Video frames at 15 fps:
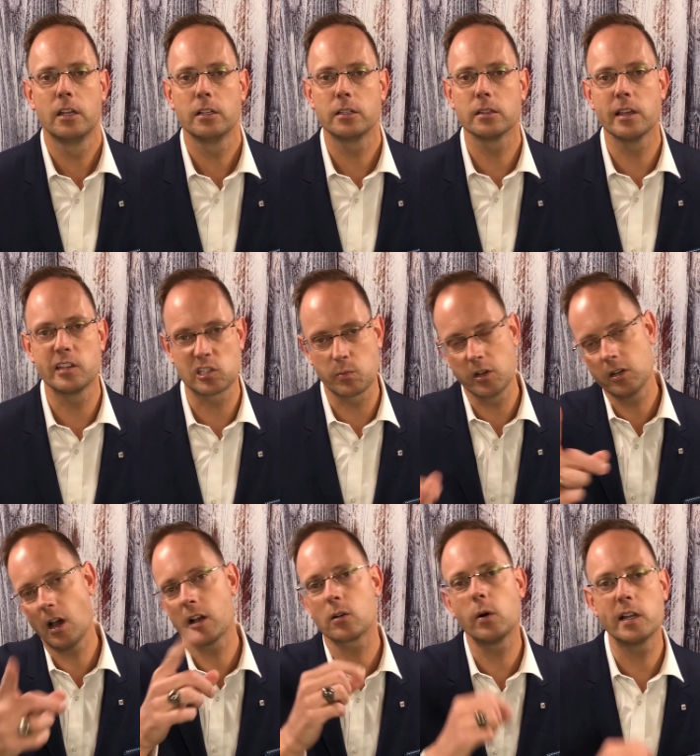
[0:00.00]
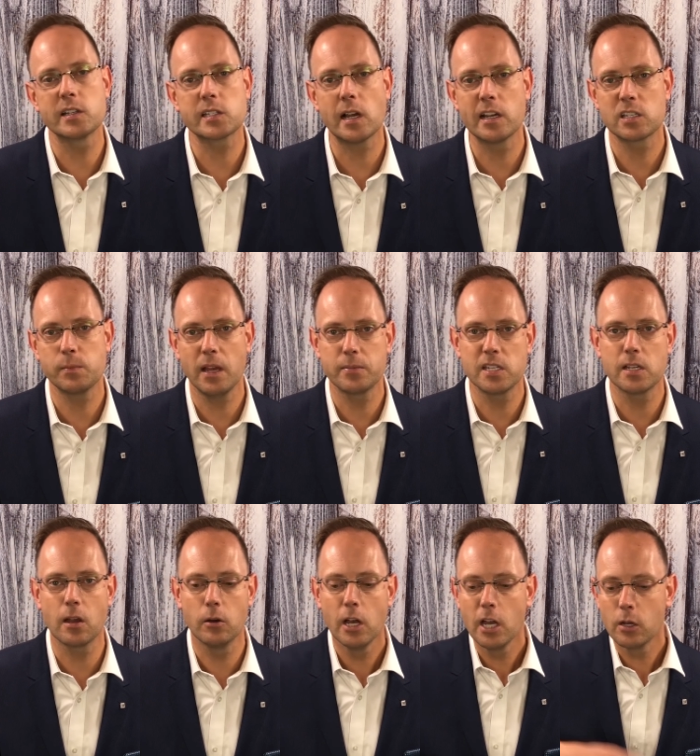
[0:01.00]
the list, but not quite as high as
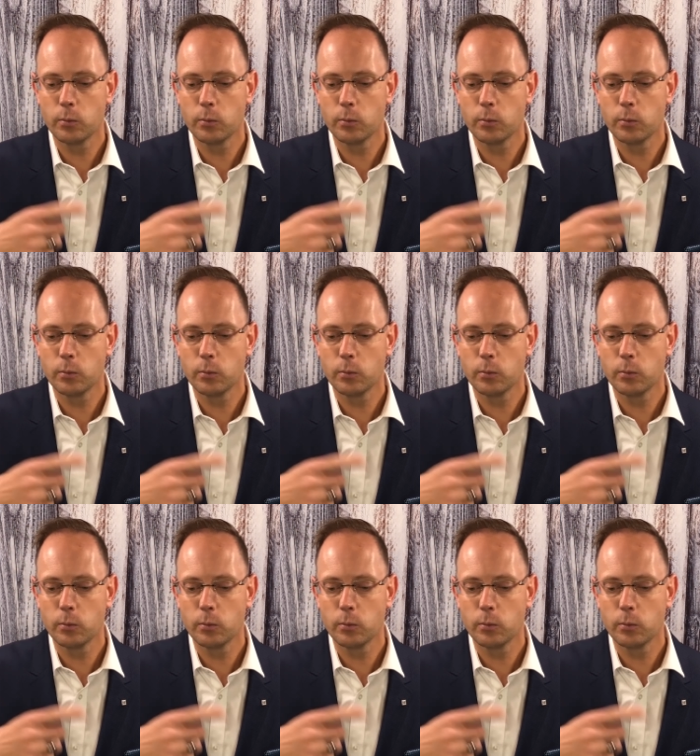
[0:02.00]
PepsiCo.